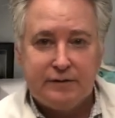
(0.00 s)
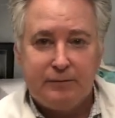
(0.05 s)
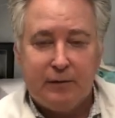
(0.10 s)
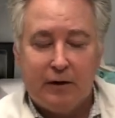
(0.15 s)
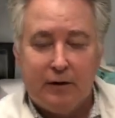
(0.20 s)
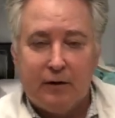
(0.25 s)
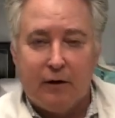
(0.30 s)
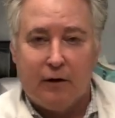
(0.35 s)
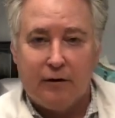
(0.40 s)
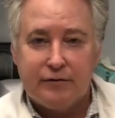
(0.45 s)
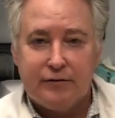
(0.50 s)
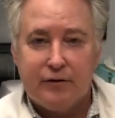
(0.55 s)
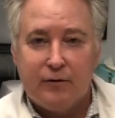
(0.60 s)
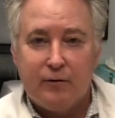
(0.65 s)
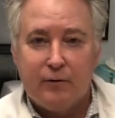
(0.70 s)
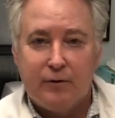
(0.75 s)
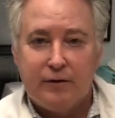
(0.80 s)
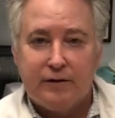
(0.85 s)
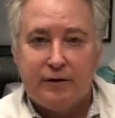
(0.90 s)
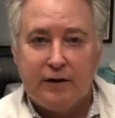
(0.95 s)
but also
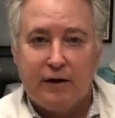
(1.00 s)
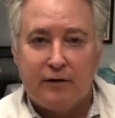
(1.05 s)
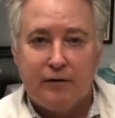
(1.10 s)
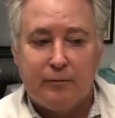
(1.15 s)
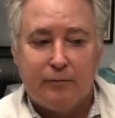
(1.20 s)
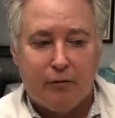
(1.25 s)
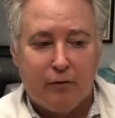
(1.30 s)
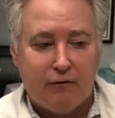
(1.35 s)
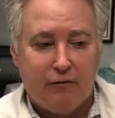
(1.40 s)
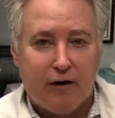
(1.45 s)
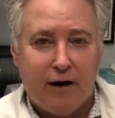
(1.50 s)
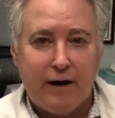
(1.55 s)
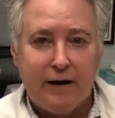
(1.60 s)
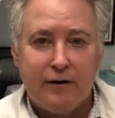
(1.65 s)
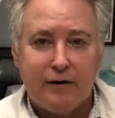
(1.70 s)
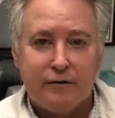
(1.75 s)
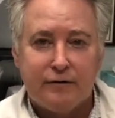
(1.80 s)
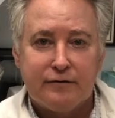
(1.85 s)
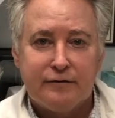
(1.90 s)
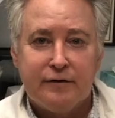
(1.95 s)
with the other
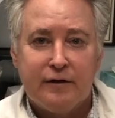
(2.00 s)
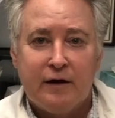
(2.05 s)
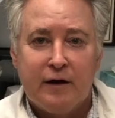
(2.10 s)
providers